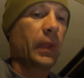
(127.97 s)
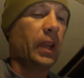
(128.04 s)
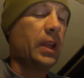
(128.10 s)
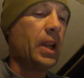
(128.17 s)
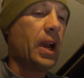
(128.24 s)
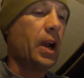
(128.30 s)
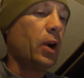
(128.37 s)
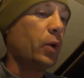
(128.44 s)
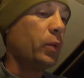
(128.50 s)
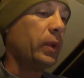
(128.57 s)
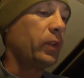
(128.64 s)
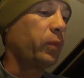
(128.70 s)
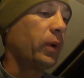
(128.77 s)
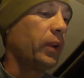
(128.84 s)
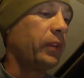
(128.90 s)
you know,
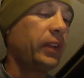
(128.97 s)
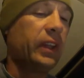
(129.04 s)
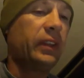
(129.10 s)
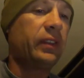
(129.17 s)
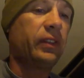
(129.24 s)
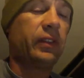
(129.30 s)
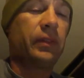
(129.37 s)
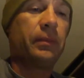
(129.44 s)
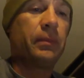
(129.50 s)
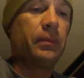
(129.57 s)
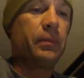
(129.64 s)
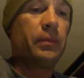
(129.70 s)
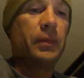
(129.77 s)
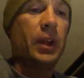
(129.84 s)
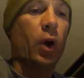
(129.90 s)
it's one of those things,
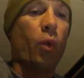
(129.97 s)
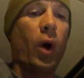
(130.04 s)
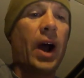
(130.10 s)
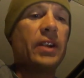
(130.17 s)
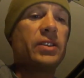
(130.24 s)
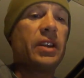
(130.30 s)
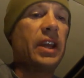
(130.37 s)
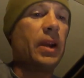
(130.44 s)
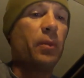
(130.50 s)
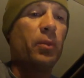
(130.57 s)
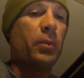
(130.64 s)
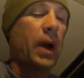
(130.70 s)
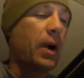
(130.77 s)
you know, watching him,